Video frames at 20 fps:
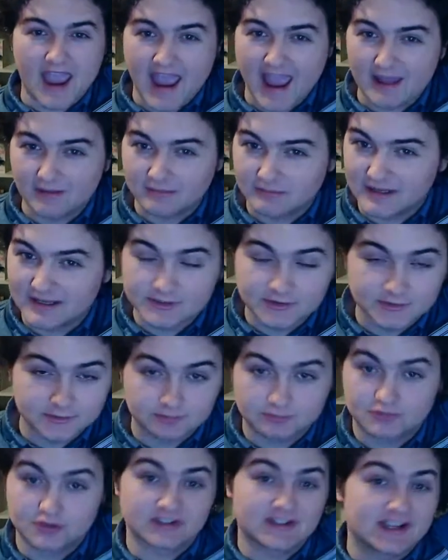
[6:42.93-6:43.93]
his
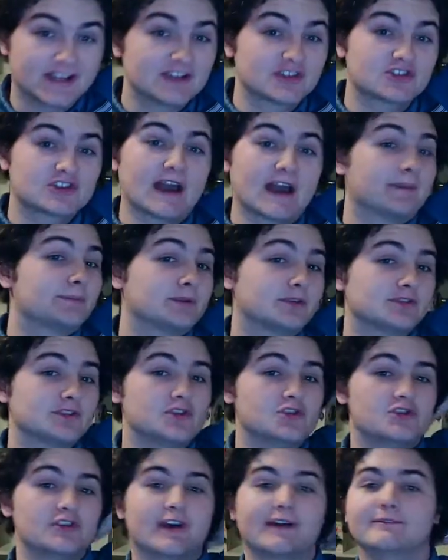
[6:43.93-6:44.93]
chapters
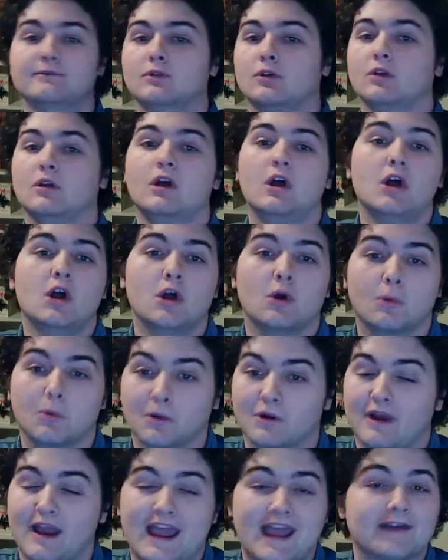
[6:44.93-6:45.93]
in general
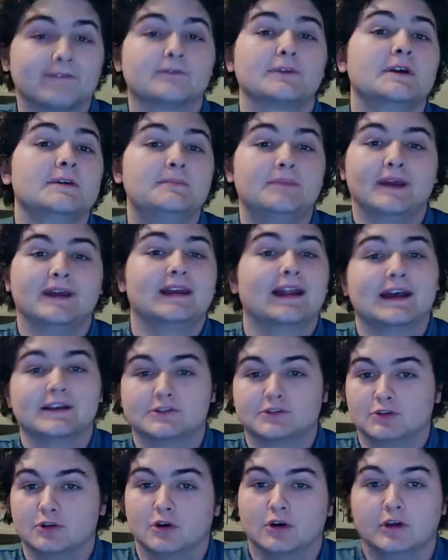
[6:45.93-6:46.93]
were every bit as
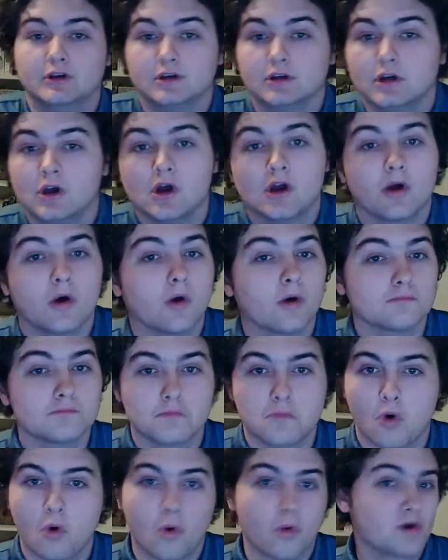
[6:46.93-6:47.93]
good
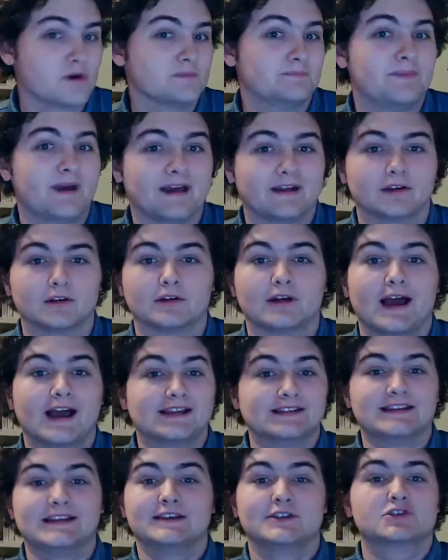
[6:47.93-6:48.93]
or better
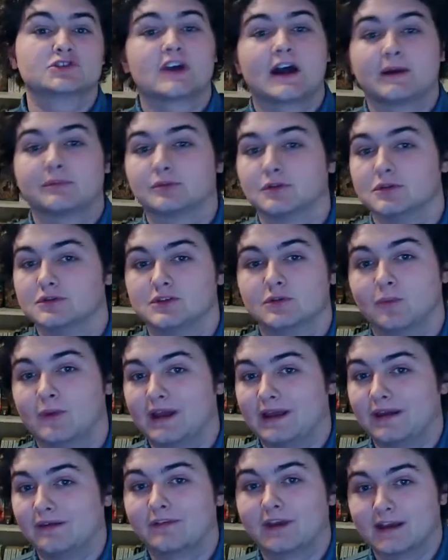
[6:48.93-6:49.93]
as his chapters in
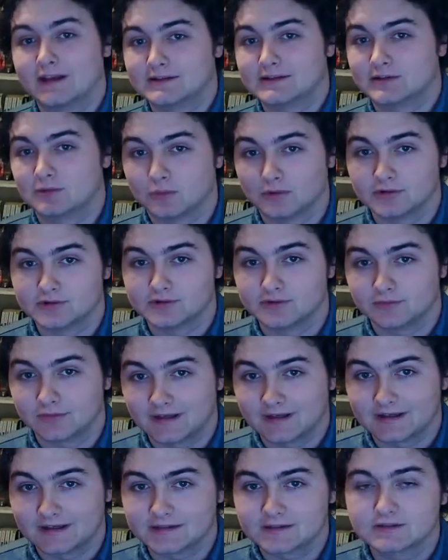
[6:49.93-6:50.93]
Way of Kings and Words of
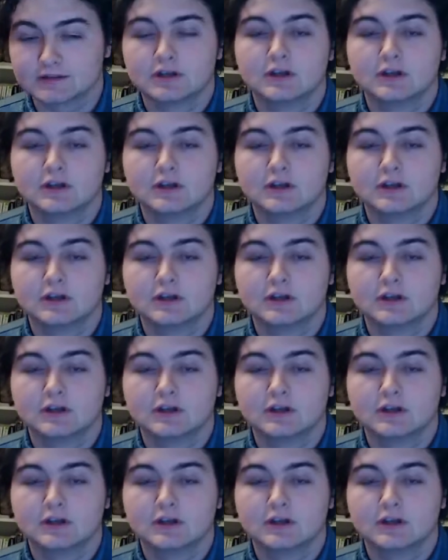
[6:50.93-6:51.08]
Radiance.